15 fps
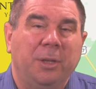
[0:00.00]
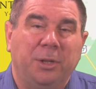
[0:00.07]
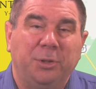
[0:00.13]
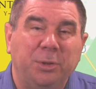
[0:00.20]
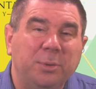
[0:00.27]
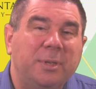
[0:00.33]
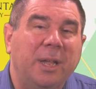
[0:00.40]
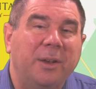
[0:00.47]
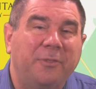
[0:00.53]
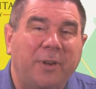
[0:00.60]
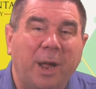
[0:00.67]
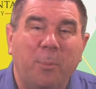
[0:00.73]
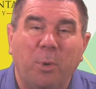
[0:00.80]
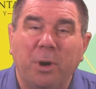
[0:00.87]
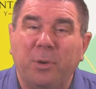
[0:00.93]
You do tend to
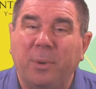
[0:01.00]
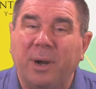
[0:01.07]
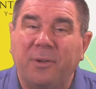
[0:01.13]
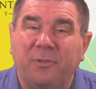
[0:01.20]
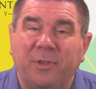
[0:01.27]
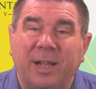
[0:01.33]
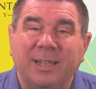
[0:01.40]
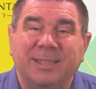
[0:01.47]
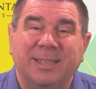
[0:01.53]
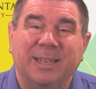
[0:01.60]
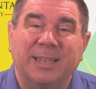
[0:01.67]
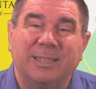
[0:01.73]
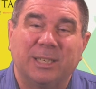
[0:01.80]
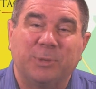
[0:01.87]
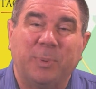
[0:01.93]
find more direct flights and
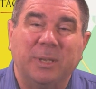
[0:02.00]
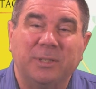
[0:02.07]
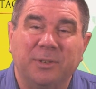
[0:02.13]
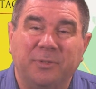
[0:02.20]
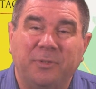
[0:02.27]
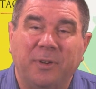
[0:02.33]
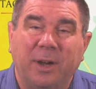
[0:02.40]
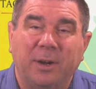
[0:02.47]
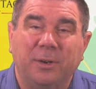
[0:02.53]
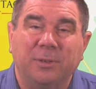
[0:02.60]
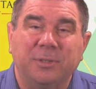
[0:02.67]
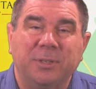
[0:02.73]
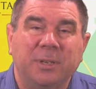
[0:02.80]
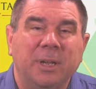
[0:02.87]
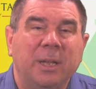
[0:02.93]
less expensive
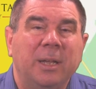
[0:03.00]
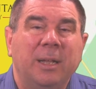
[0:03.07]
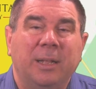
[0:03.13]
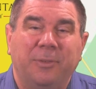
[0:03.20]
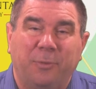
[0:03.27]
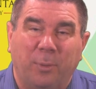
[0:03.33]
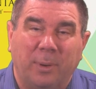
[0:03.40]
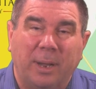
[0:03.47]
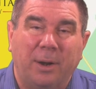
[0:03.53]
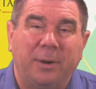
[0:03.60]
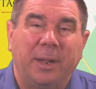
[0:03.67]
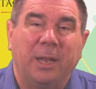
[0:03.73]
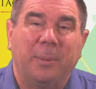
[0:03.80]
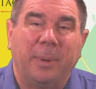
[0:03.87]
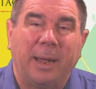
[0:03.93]
fares in Fort
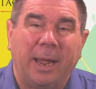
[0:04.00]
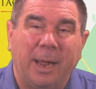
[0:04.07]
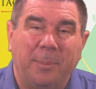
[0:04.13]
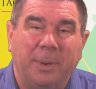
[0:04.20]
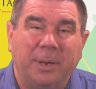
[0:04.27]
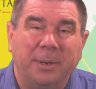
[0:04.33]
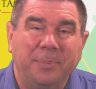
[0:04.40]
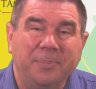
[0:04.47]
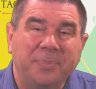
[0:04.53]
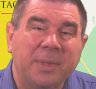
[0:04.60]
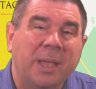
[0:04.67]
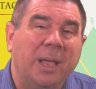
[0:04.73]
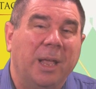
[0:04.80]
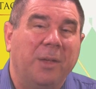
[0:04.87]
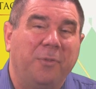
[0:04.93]
Lauderdale and Miami
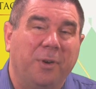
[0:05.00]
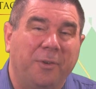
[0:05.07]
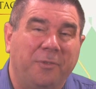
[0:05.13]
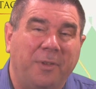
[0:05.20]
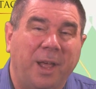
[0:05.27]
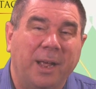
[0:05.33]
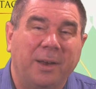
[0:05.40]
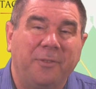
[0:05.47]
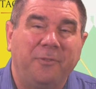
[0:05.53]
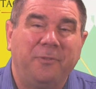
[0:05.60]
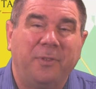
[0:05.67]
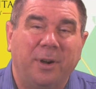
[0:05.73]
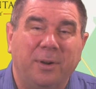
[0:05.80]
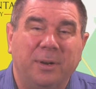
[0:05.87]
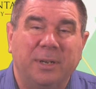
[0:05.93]
if you're flying a
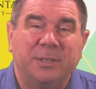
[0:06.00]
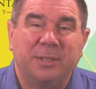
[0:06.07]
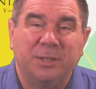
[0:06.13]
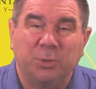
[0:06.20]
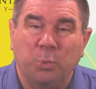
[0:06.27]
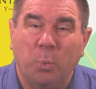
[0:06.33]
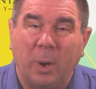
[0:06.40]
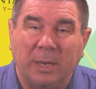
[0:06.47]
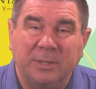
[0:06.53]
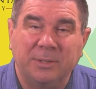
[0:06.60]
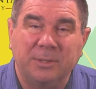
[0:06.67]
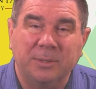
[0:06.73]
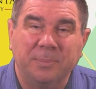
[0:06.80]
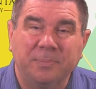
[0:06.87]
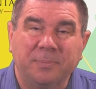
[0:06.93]
fair distance
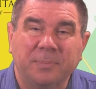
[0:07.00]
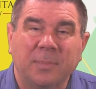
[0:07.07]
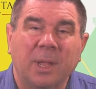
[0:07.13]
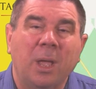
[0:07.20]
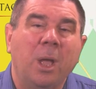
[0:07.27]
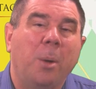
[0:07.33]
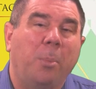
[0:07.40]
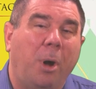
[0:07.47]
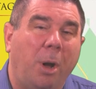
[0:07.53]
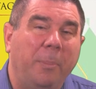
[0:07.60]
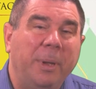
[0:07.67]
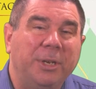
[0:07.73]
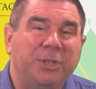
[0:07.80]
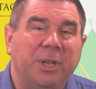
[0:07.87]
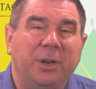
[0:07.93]
west. Palm
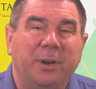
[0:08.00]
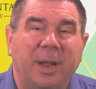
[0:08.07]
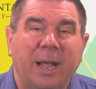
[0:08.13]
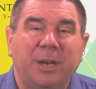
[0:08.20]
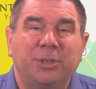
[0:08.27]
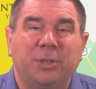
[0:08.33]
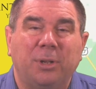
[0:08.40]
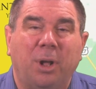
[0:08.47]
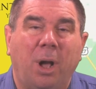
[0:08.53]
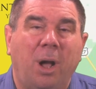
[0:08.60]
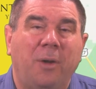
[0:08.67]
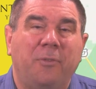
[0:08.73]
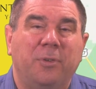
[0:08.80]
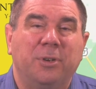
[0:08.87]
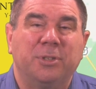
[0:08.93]
Beach International
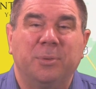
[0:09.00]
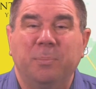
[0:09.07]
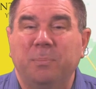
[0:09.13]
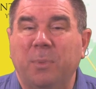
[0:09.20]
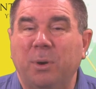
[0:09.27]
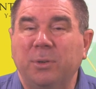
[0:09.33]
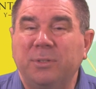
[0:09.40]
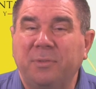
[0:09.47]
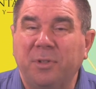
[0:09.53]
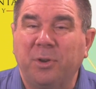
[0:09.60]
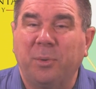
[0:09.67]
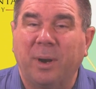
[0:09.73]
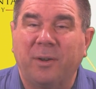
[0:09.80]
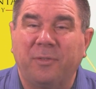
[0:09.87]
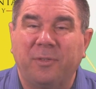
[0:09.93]
offers most of the
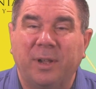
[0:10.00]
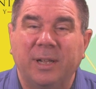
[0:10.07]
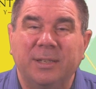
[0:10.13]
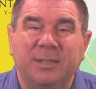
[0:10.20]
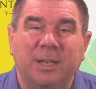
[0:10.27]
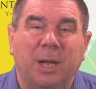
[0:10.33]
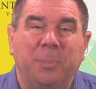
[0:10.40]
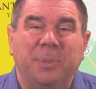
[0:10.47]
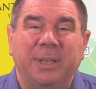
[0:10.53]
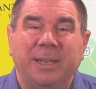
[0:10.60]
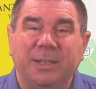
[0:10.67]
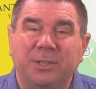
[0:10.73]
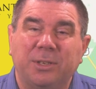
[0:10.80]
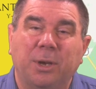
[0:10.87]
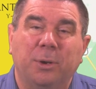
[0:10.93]
direct flights up the
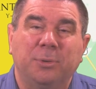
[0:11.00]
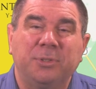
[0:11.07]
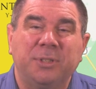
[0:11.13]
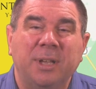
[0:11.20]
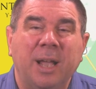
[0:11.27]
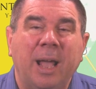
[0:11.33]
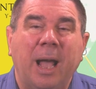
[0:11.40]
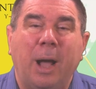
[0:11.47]
East Coast.